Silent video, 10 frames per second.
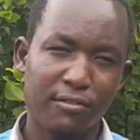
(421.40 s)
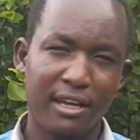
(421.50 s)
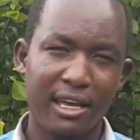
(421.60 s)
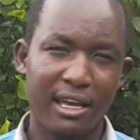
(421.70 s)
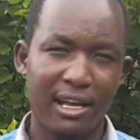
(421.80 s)
of a
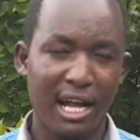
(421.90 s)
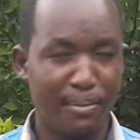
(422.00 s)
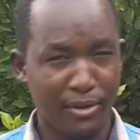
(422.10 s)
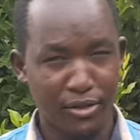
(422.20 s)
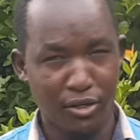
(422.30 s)
uh,
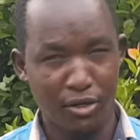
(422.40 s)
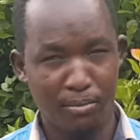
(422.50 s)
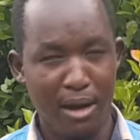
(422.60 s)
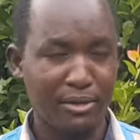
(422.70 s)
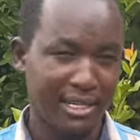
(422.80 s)
Kapedo
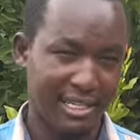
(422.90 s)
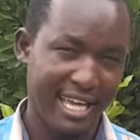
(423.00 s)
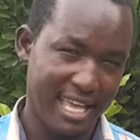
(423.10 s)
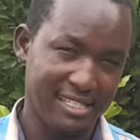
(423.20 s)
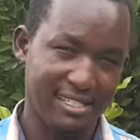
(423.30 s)
boundary
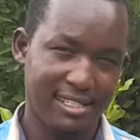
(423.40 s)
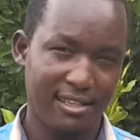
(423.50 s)
case